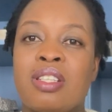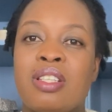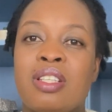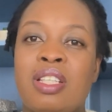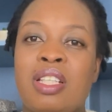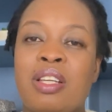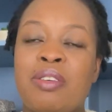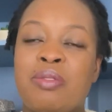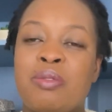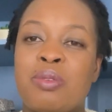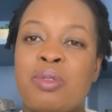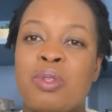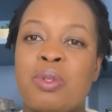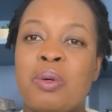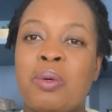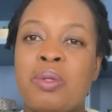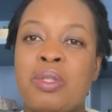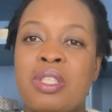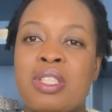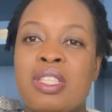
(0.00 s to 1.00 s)
left with
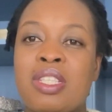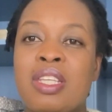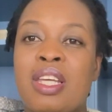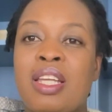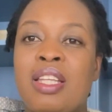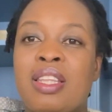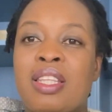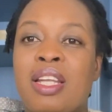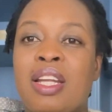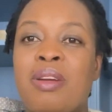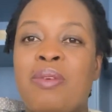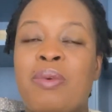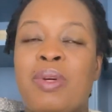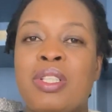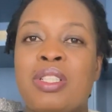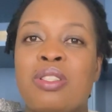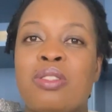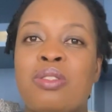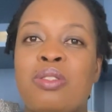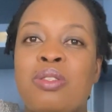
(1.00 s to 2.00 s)
all the yarn that I
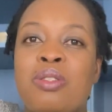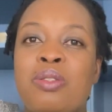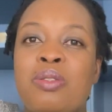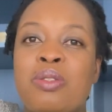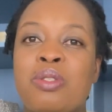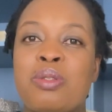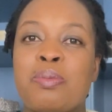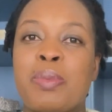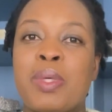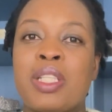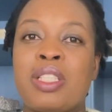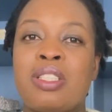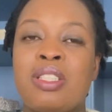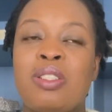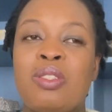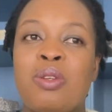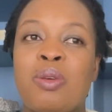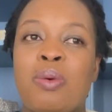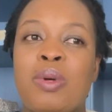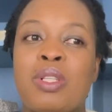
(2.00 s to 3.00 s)
wanted to use but
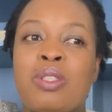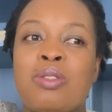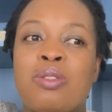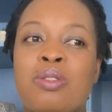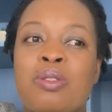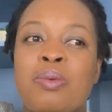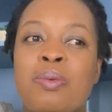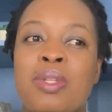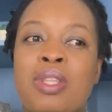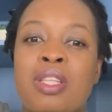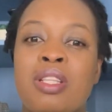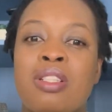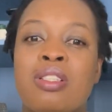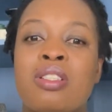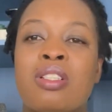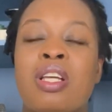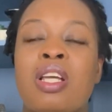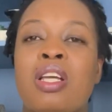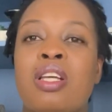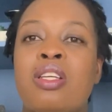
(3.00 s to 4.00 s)
didn't know what to do with it.
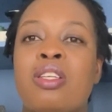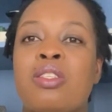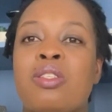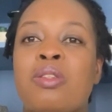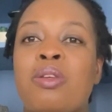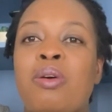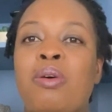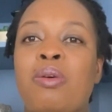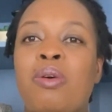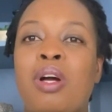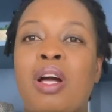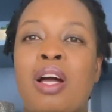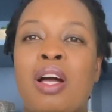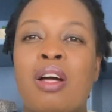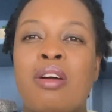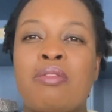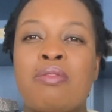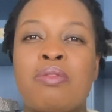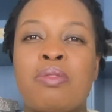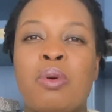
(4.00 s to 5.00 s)
So
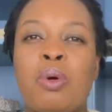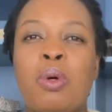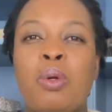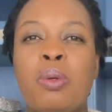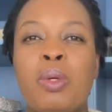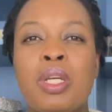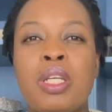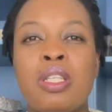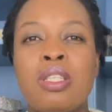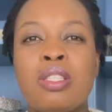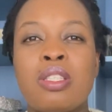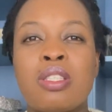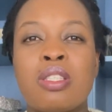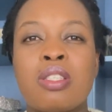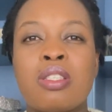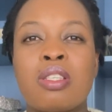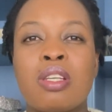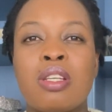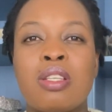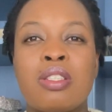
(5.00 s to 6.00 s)
I've always
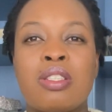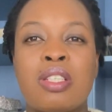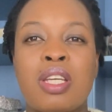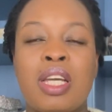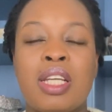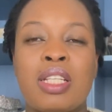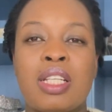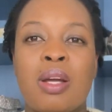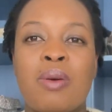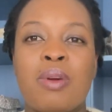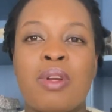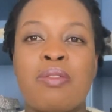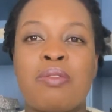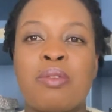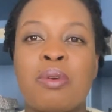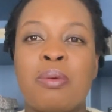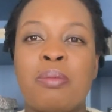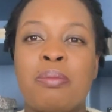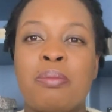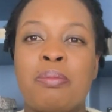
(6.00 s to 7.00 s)
shied away
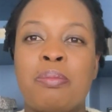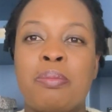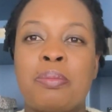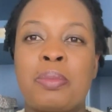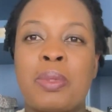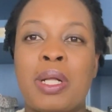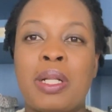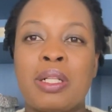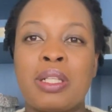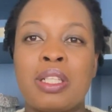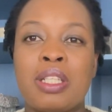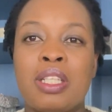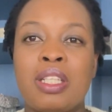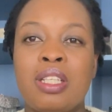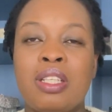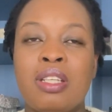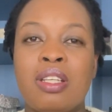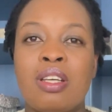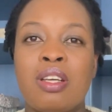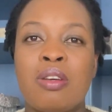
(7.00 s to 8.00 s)
from
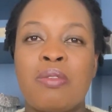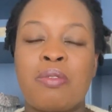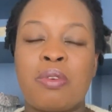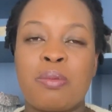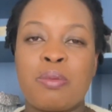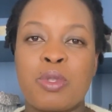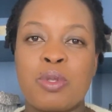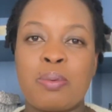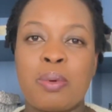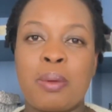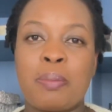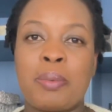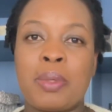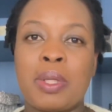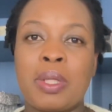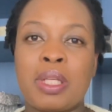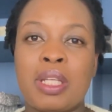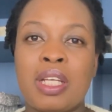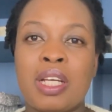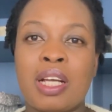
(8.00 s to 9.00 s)
super
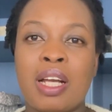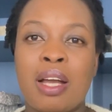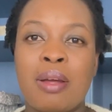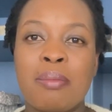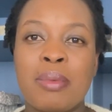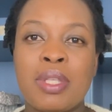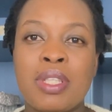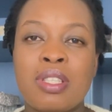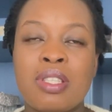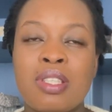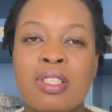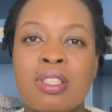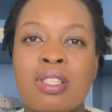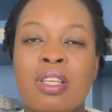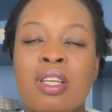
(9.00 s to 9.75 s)
bulky garments,